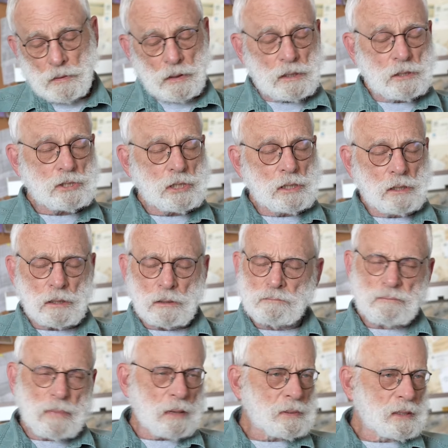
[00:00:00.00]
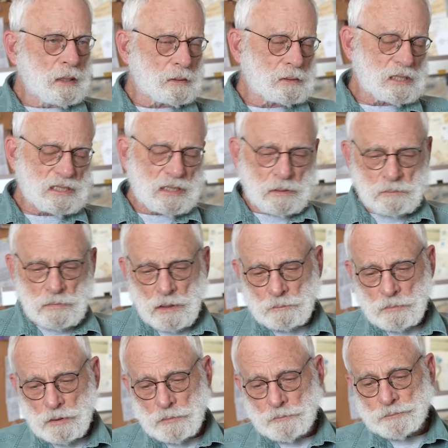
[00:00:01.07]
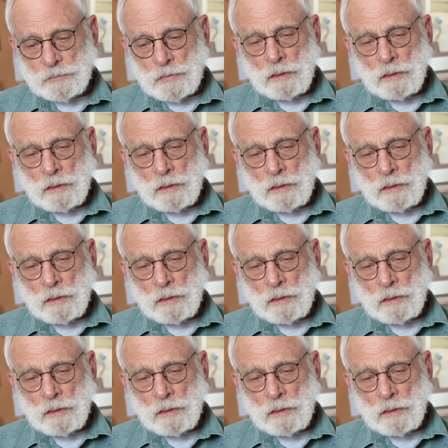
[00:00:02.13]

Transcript: each year, maybe not the same number,